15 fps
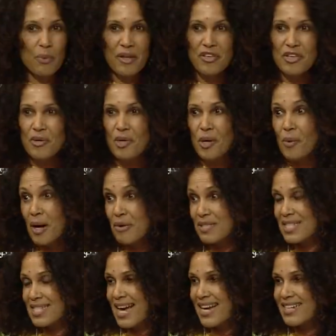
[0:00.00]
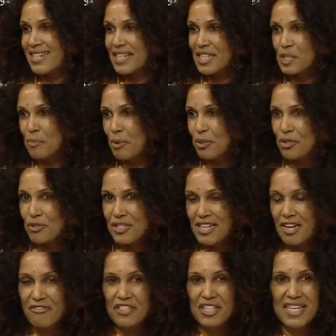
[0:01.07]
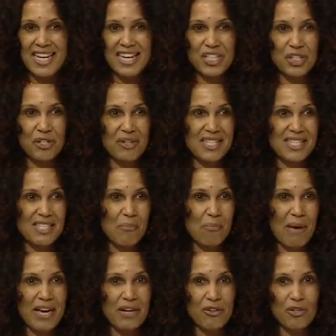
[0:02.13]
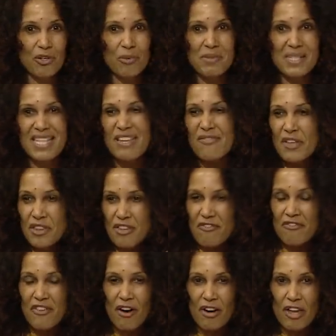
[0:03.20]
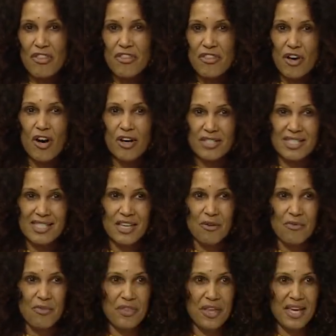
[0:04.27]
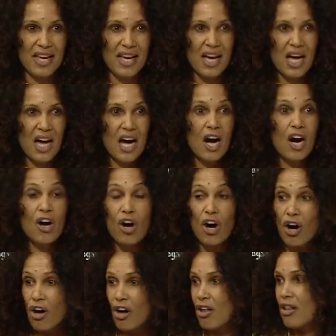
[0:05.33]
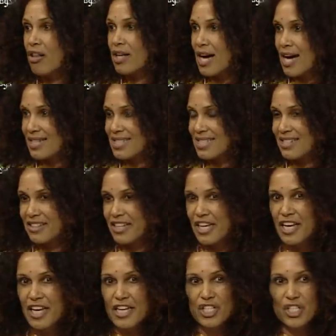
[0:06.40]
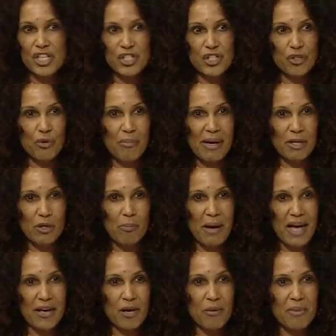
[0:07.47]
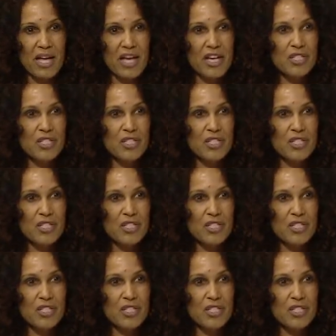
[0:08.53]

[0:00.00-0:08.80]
whether you go outside and expose yourself to nature and some microbes, even the very thoughts that you think are all constantly changing your microbiome.